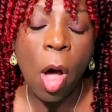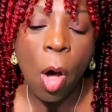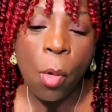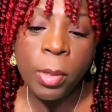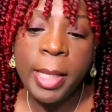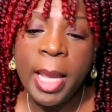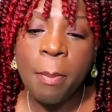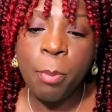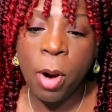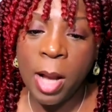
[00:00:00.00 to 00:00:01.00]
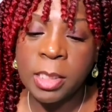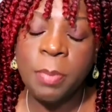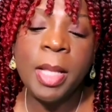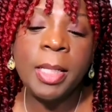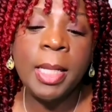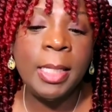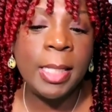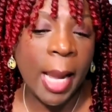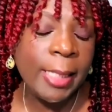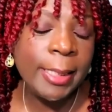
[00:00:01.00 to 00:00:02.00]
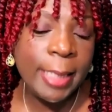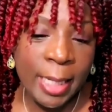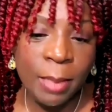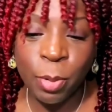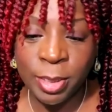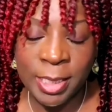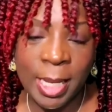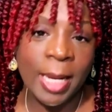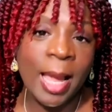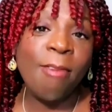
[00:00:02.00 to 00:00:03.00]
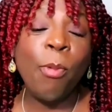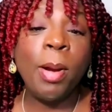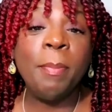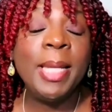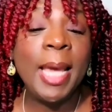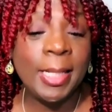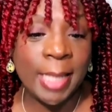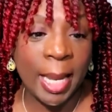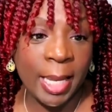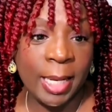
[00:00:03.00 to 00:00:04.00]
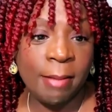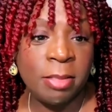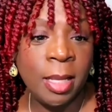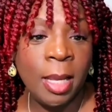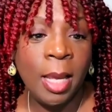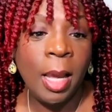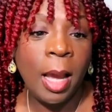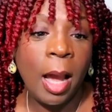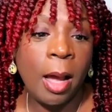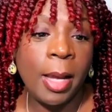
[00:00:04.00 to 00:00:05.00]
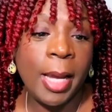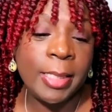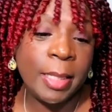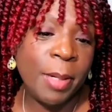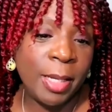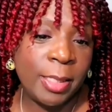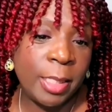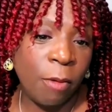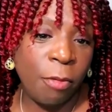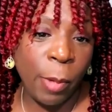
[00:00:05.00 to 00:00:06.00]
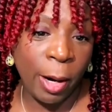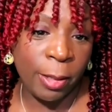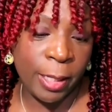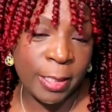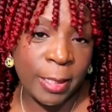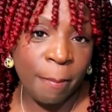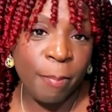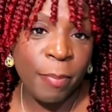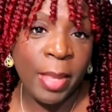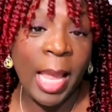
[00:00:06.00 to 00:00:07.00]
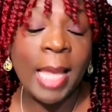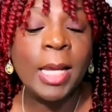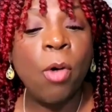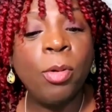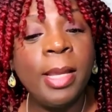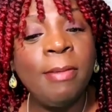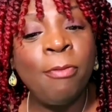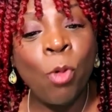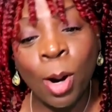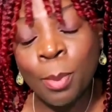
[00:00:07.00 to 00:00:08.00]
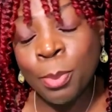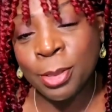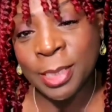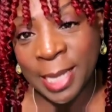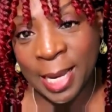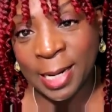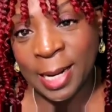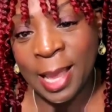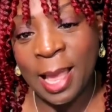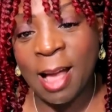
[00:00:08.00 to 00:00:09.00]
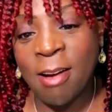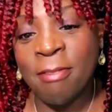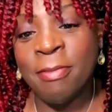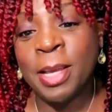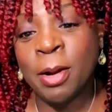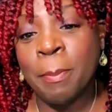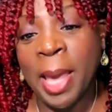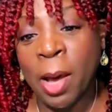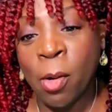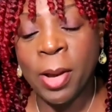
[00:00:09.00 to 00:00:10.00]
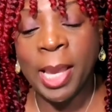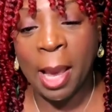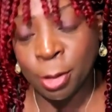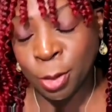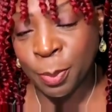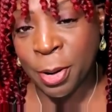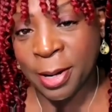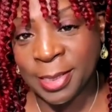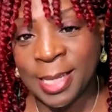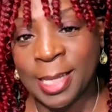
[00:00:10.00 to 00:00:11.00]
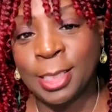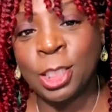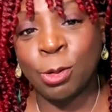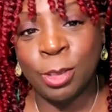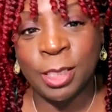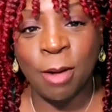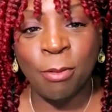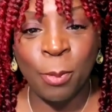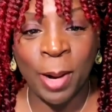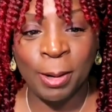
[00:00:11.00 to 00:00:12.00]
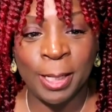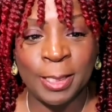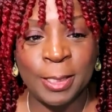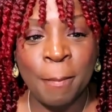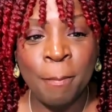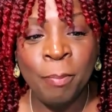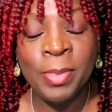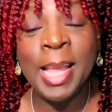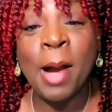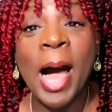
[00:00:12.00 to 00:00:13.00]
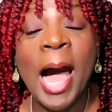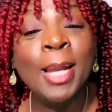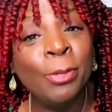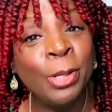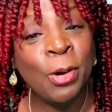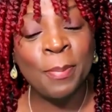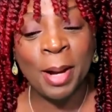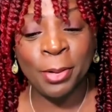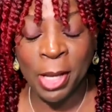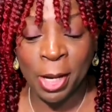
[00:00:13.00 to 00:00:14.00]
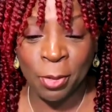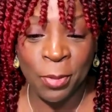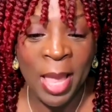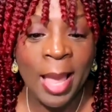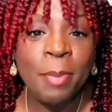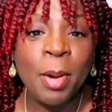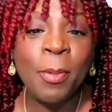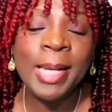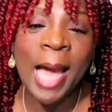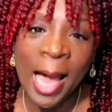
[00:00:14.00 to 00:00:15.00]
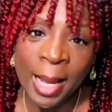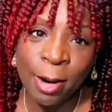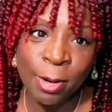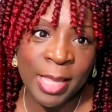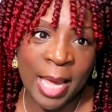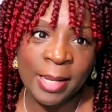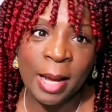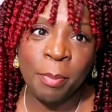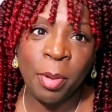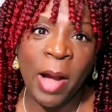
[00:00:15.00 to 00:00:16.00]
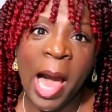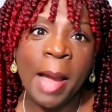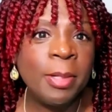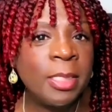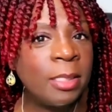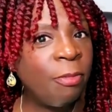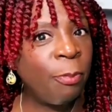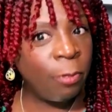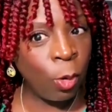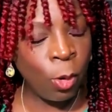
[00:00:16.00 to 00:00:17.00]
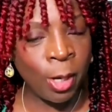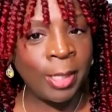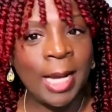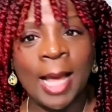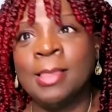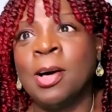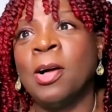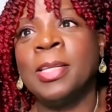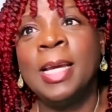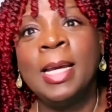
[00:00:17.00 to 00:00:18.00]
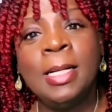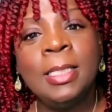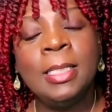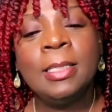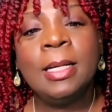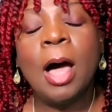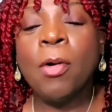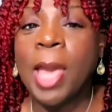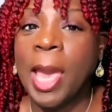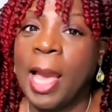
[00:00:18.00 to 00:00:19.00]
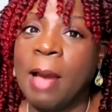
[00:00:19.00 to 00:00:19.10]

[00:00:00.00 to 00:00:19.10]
only approximately 19% of women executives uh, exhibited self awareness, and only 4% of their male counterparts showed self awareness. Now, I don't know about you, but when I heard that number, I was floored. I thought, okay,